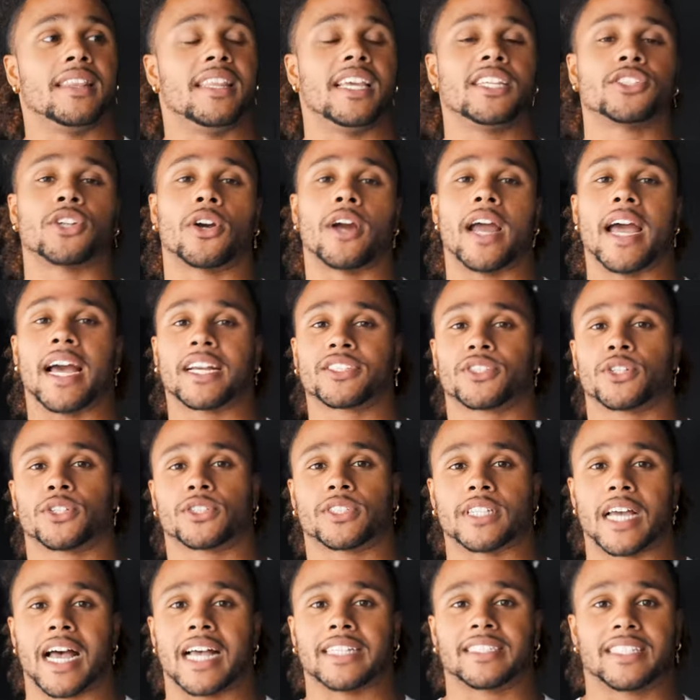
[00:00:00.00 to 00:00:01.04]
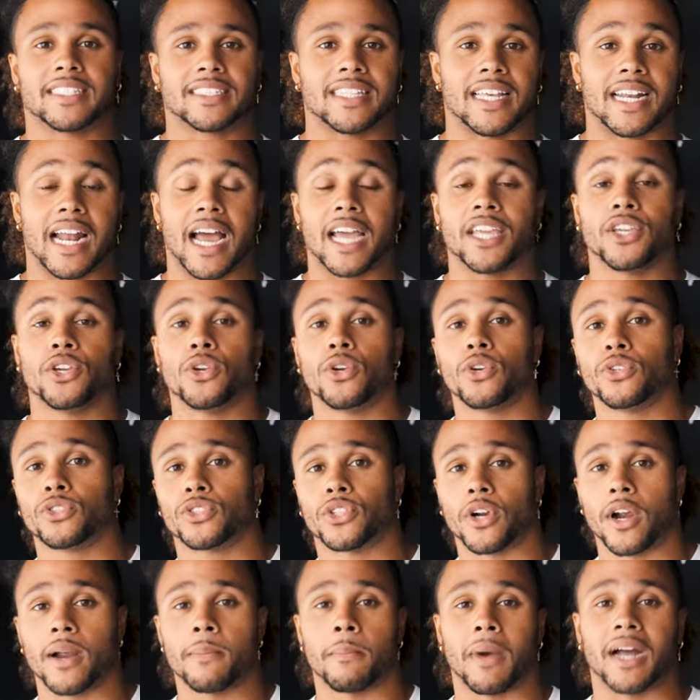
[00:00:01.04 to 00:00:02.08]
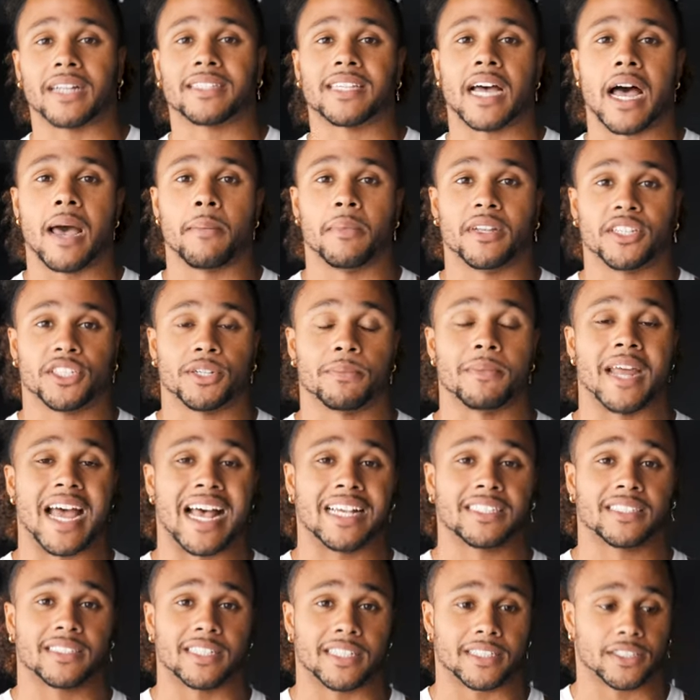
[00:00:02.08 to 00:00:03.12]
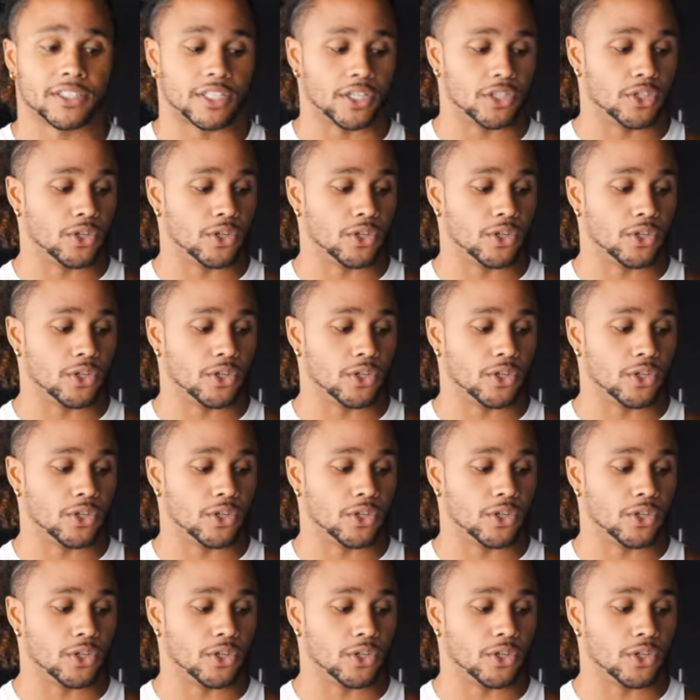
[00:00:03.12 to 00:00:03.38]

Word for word: These are exercises that I use during my time in gymnastics to